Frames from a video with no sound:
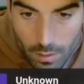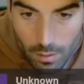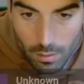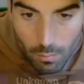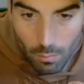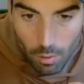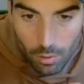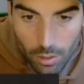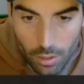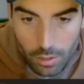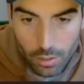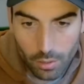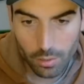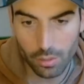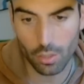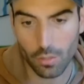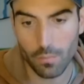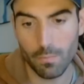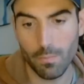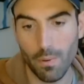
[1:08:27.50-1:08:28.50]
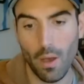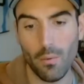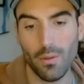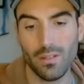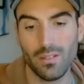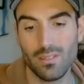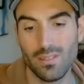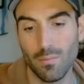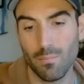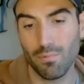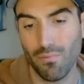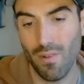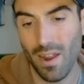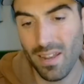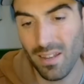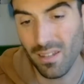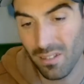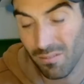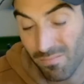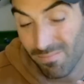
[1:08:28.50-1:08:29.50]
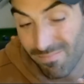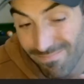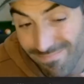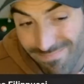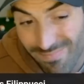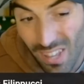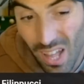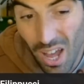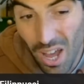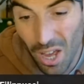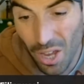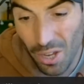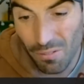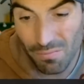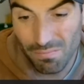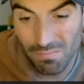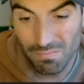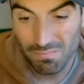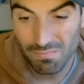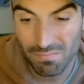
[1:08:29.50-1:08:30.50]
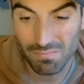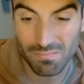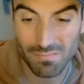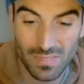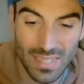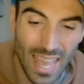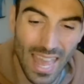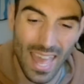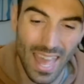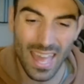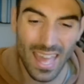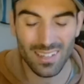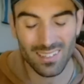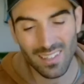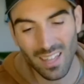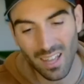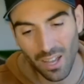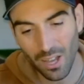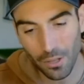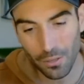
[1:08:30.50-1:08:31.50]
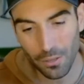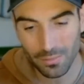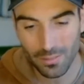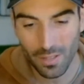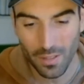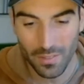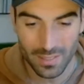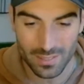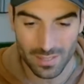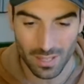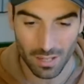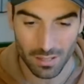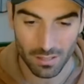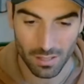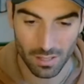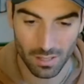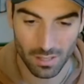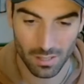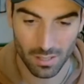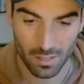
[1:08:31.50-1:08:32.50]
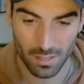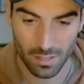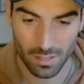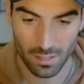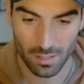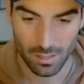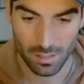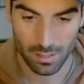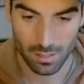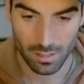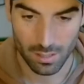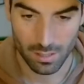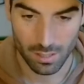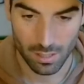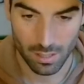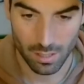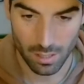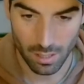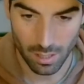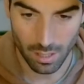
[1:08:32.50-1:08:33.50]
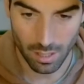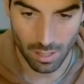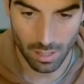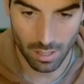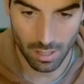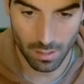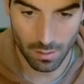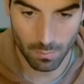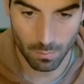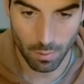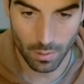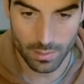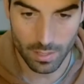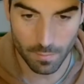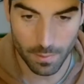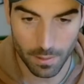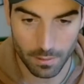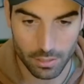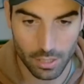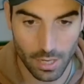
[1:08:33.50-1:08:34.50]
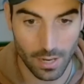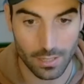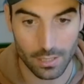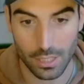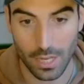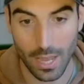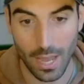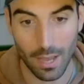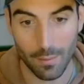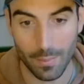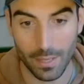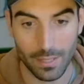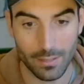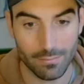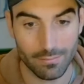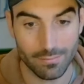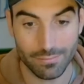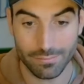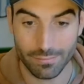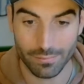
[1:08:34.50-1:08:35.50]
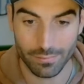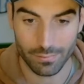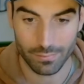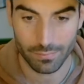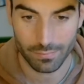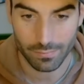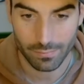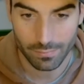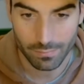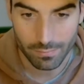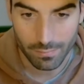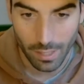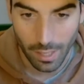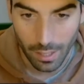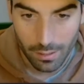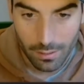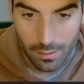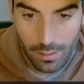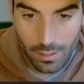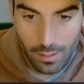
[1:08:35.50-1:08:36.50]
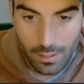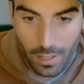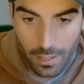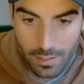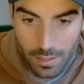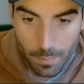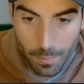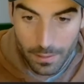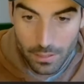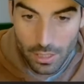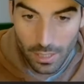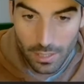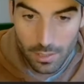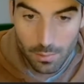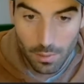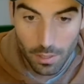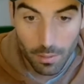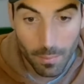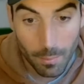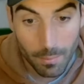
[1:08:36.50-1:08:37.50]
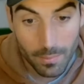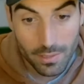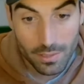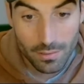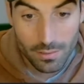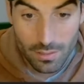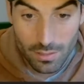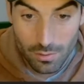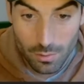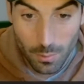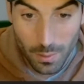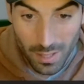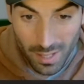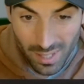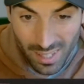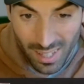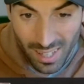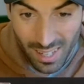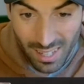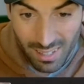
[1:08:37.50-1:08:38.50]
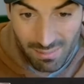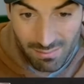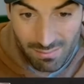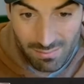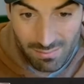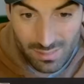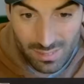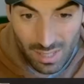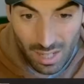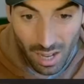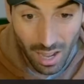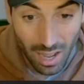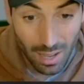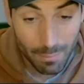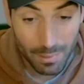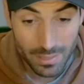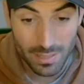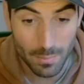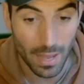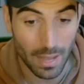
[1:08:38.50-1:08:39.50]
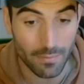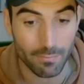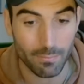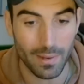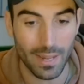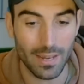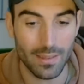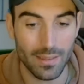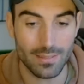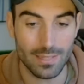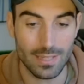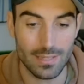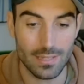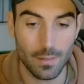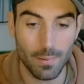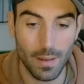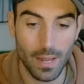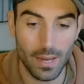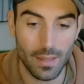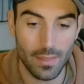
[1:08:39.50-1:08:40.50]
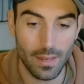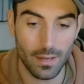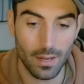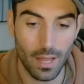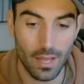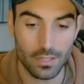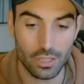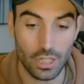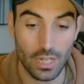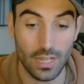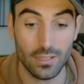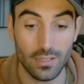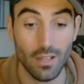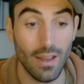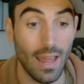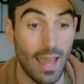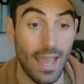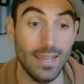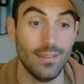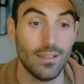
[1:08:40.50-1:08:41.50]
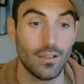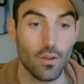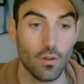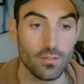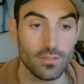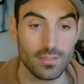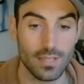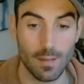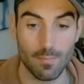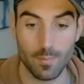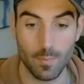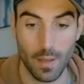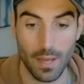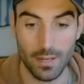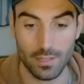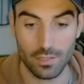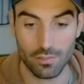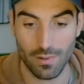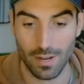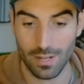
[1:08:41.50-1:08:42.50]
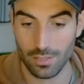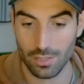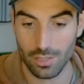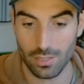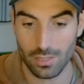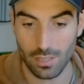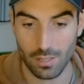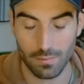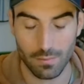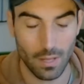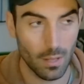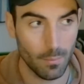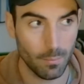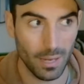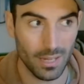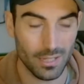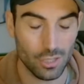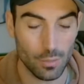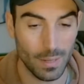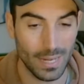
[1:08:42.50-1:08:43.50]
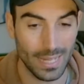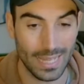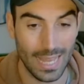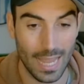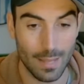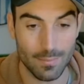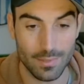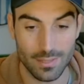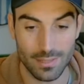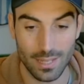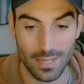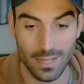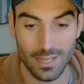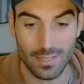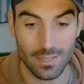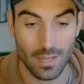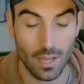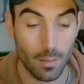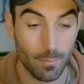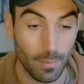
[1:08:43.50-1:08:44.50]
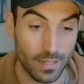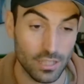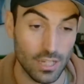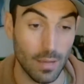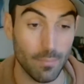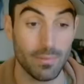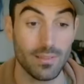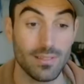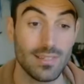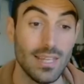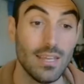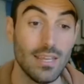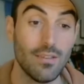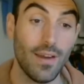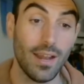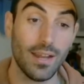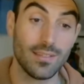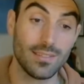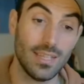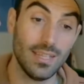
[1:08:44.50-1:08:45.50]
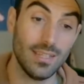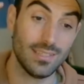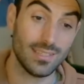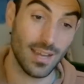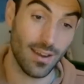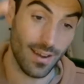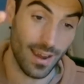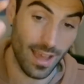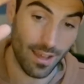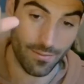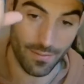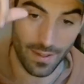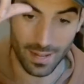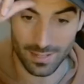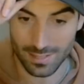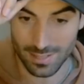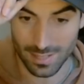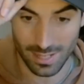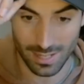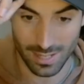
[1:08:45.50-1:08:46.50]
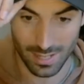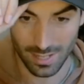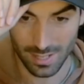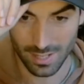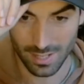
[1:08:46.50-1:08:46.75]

What did do Bowen to Brennan? No. Yeah, no, don't think so. What is FPL challenge? Yeah, I mean, yeah. Yes, I play challenge when I remember to, says Rowena. Yeah. I must admit, I haven't played it this season. I played it at the end of last year. I don't hate the concept by any stretch. Just I've played too many games as it is. Play Champions League fantasy, Serie A fantasy,